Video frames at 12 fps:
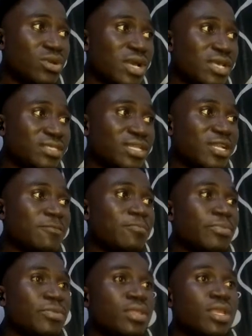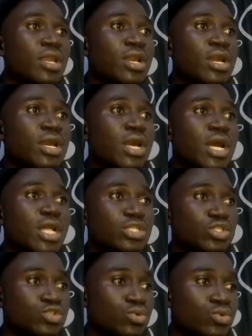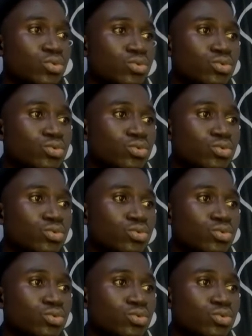as that. And so